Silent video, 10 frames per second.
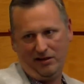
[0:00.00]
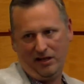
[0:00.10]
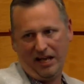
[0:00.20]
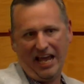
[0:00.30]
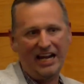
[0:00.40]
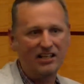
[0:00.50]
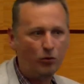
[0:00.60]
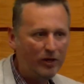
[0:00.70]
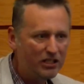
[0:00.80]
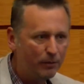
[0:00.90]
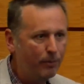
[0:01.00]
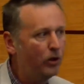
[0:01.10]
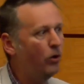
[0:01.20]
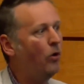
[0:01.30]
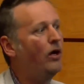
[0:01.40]
and as we
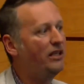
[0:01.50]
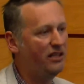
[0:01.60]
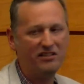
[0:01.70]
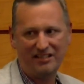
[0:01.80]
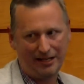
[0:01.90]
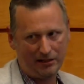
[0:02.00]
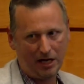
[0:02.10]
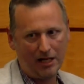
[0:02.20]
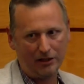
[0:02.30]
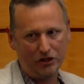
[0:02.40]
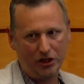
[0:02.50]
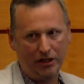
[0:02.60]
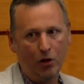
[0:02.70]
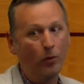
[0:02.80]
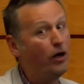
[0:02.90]
deploy this technology,
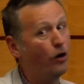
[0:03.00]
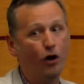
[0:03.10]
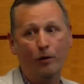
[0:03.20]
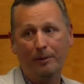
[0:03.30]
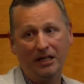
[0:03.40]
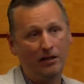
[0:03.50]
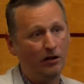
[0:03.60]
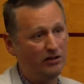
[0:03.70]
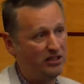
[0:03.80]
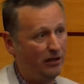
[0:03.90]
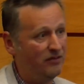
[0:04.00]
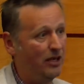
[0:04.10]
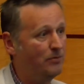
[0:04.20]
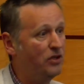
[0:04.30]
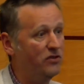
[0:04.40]
we are opening ourselves up
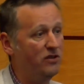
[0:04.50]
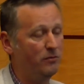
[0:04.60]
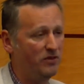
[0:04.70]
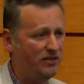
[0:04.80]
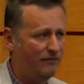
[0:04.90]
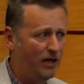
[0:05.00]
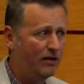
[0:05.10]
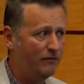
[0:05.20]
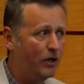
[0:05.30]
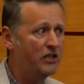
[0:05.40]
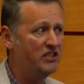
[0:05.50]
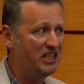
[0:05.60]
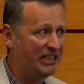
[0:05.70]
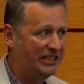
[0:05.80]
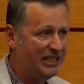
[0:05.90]
to some very, very
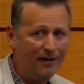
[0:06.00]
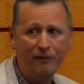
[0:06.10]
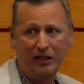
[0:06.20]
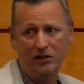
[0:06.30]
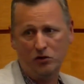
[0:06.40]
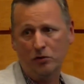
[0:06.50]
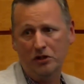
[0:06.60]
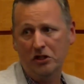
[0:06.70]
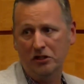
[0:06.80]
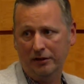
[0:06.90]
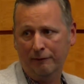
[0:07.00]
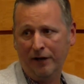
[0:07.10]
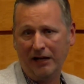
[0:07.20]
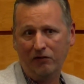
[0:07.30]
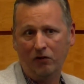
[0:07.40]
significant strategic
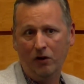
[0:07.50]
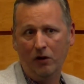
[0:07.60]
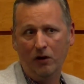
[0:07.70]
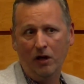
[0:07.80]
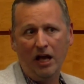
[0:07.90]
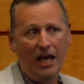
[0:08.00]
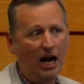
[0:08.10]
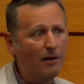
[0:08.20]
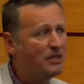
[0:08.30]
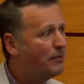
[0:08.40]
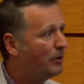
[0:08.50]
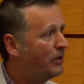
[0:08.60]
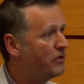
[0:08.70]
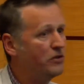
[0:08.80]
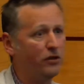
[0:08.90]
effects. And I'm deeply
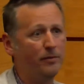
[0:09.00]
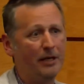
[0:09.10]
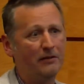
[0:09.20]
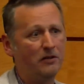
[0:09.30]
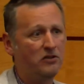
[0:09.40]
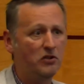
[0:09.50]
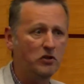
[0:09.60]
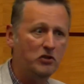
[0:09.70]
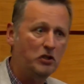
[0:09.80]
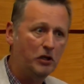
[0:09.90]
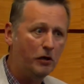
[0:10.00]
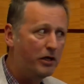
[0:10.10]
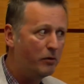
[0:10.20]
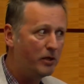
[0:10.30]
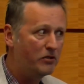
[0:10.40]
concerned about this as a security
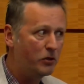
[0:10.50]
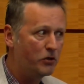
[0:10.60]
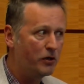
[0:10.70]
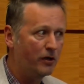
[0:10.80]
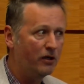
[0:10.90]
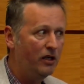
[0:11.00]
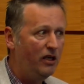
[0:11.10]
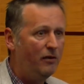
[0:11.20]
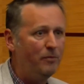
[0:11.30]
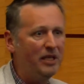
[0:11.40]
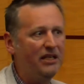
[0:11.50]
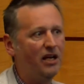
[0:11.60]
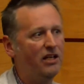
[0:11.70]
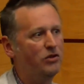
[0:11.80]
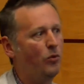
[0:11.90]
researcher,
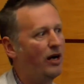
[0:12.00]
because when I